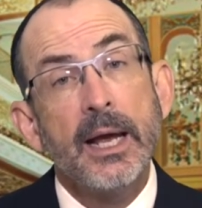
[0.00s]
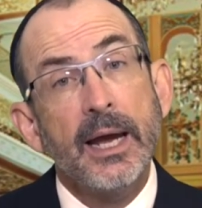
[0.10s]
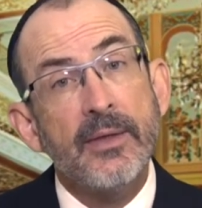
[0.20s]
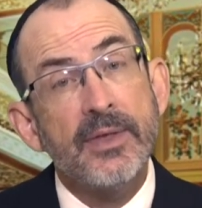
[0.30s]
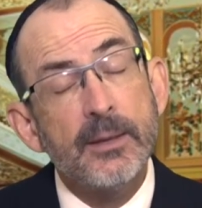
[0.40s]

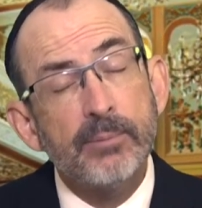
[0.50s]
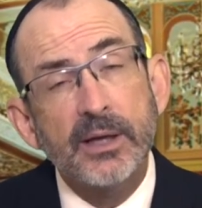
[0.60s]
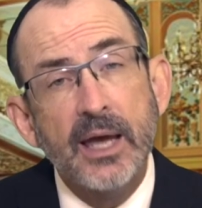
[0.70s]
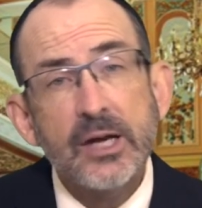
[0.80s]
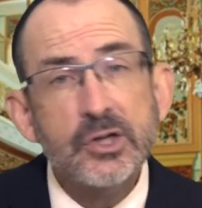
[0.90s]
And the
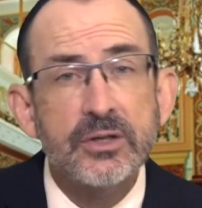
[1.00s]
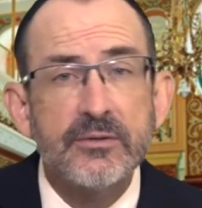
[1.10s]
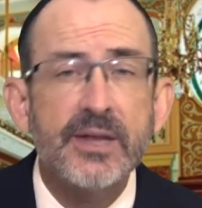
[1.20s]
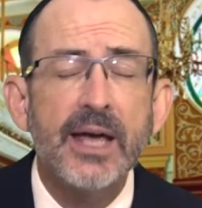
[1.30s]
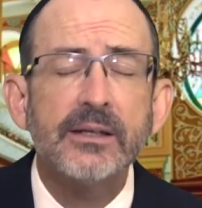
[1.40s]
implication
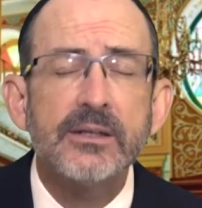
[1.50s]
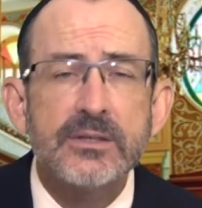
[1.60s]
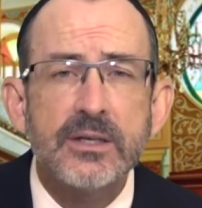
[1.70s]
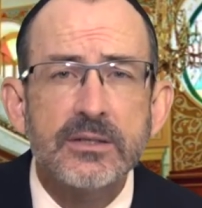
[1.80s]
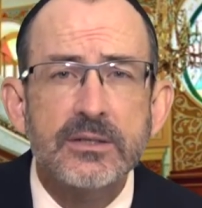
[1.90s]
of that
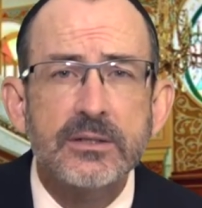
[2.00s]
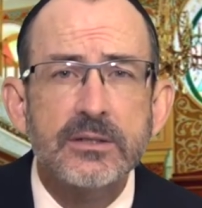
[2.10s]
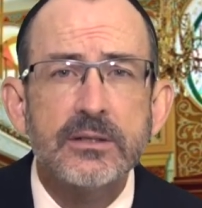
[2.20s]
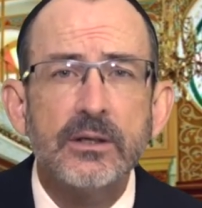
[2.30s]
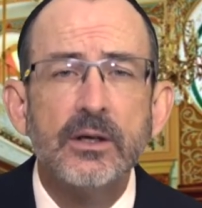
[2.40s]
is this